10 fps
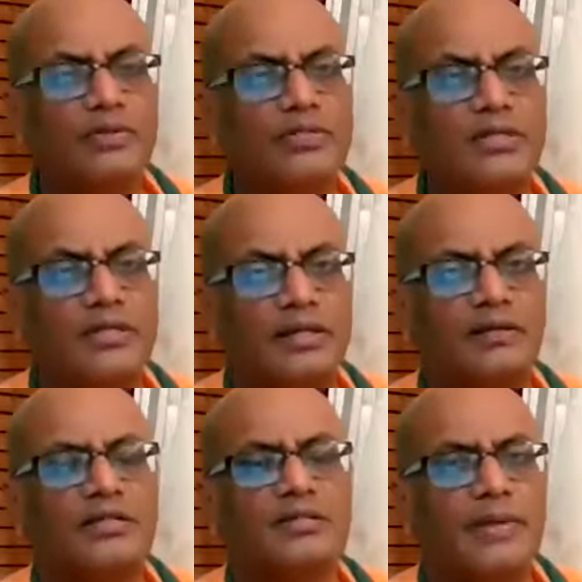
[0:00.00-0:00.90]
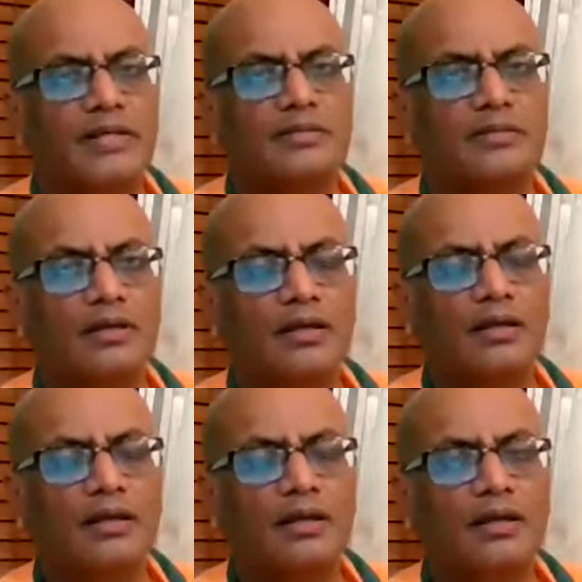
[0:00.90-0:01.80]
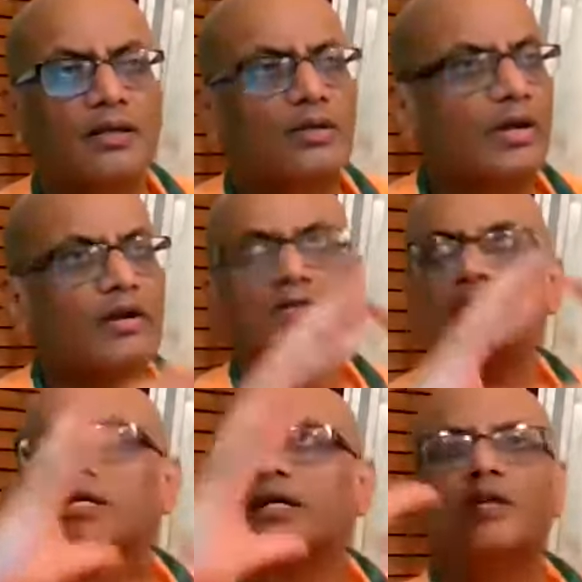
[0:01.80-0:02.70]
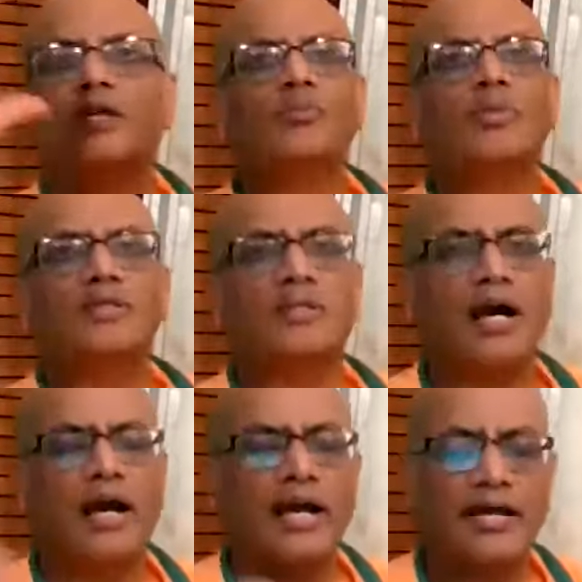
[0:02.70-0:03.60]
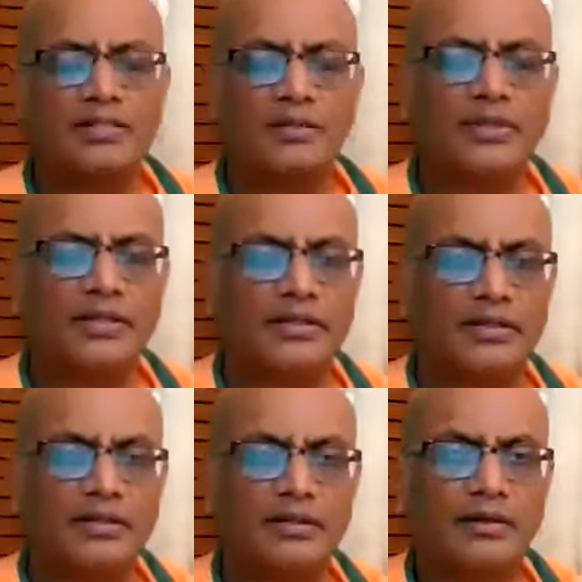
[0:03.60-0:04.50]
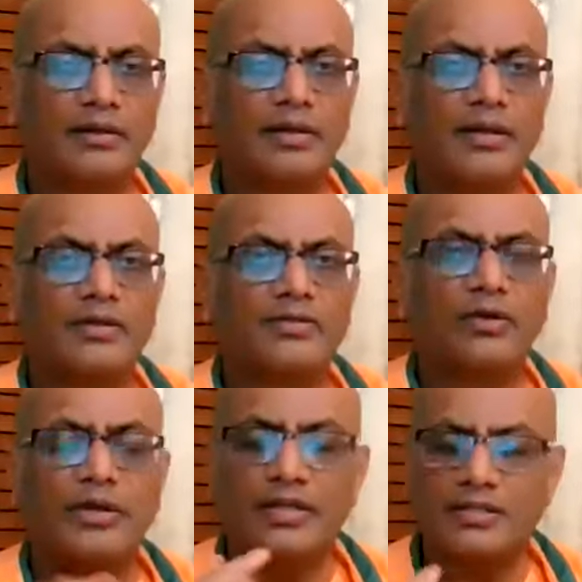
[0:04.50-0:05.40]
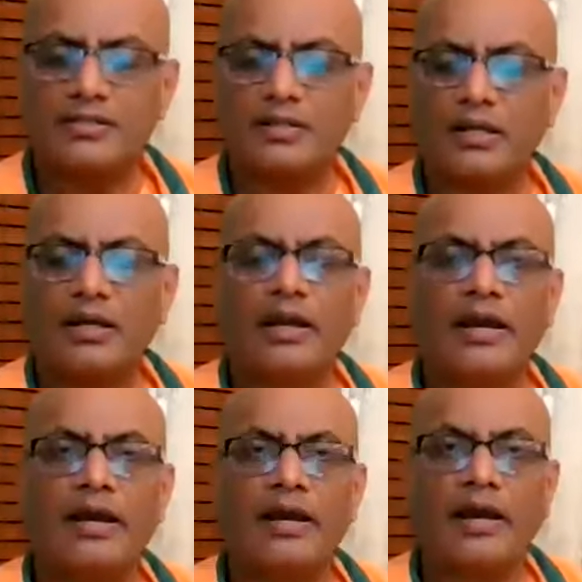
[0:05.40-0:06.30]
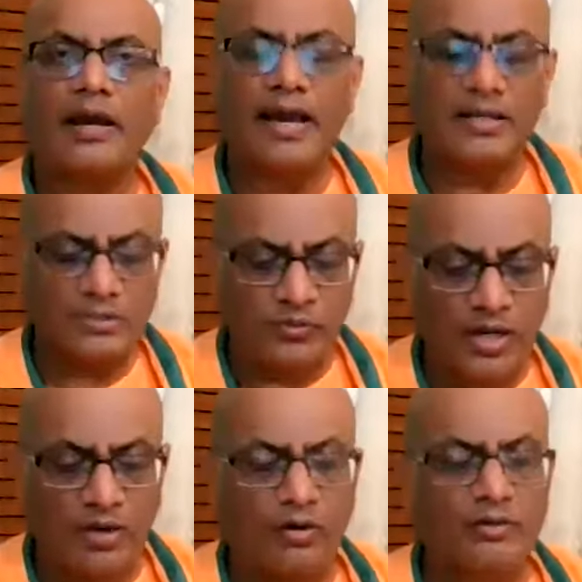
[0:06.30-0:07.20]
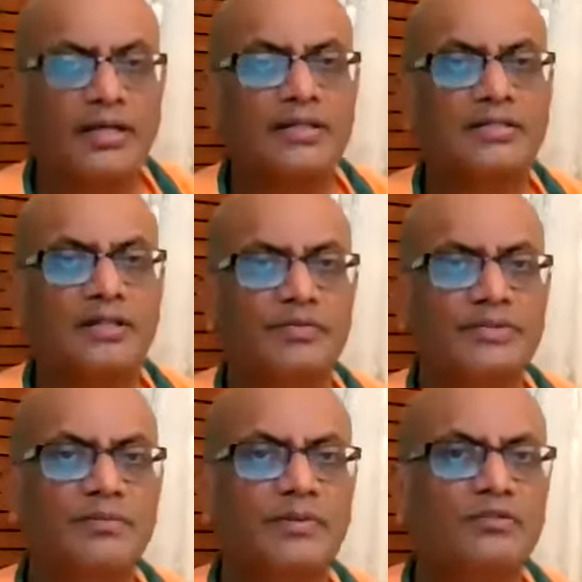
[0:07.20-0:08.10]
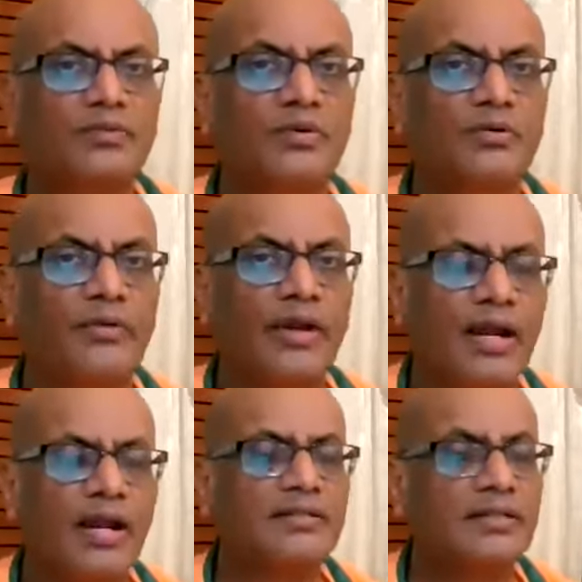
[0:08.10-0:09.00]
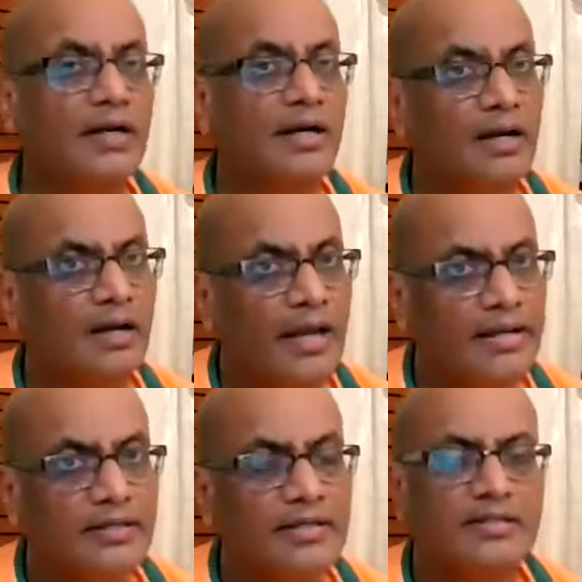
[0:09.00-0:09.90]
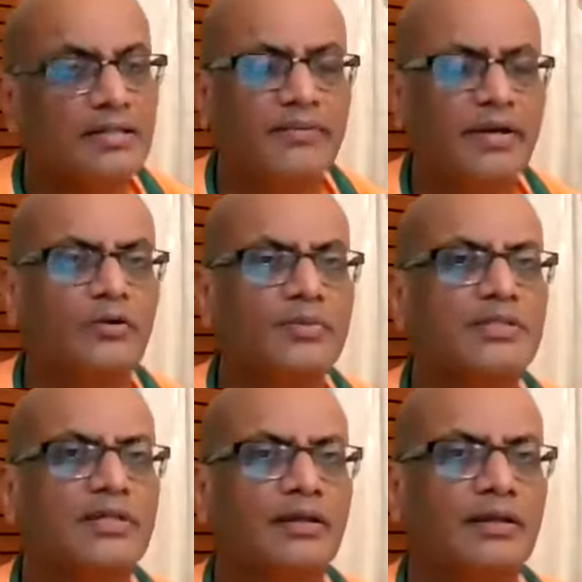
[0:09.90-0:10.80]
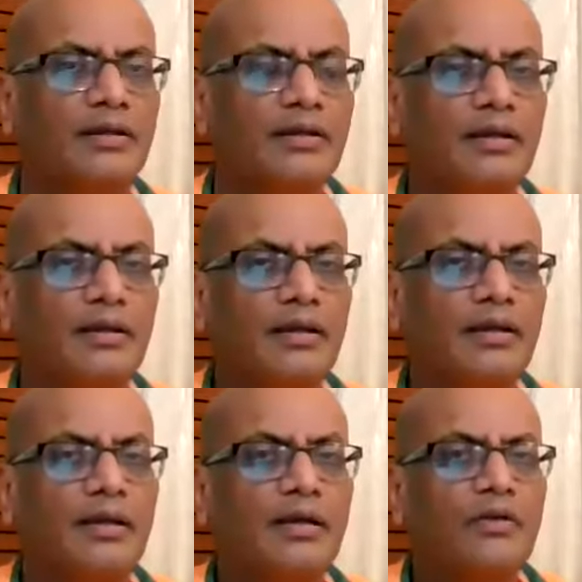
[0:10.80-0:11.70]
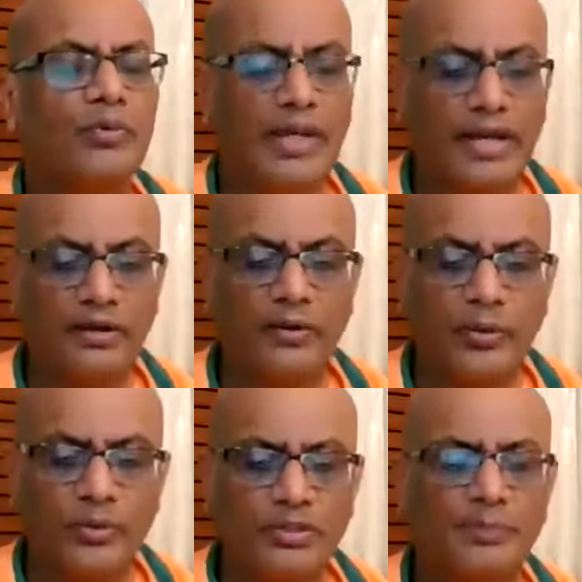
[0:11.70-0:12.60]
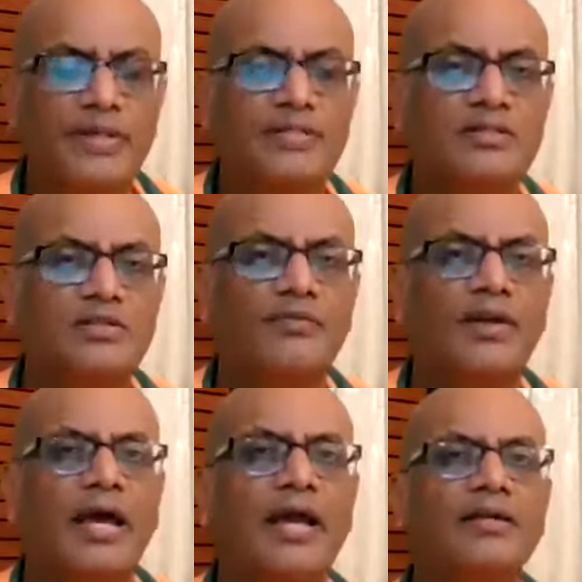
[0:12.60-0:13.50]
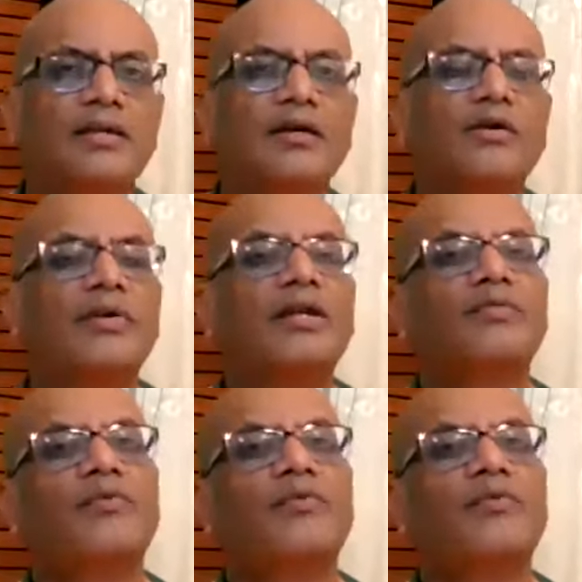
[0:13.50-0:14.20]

will see there in the space. You cannot see the illumined sky like something there. So it's as we are on the earth's surface, sometimes we don't realize that light itself cannot be seen. We can know the presence of light when it